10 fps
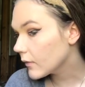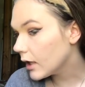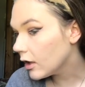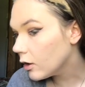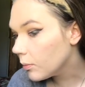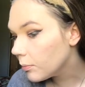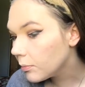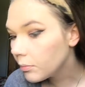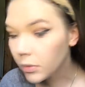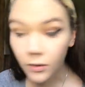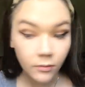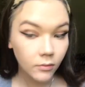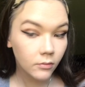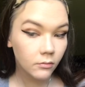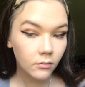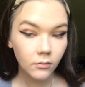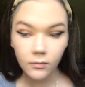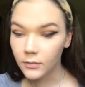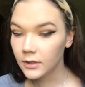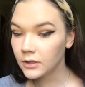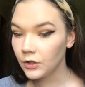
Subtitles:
hope it's